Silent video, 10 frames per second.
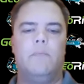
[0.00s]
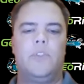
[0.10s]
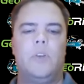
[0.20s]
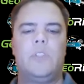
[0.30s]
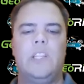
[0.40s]

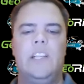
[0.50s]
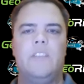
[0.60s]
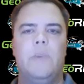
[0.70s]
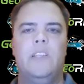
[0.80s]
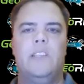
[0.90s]
those leads
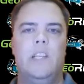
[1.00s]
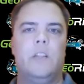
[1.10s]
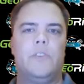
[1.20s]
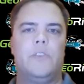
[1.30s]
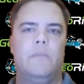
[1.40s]
have been
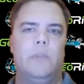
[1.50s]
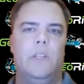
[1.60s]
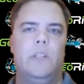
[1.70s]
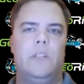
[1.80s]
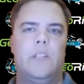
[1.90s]
dealership
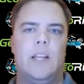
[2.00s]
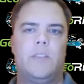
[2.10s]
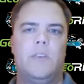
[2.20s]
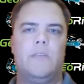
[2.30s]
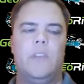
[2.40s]
leads, that
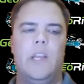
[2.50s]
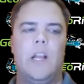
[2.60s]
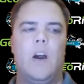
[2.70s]
sort of thing.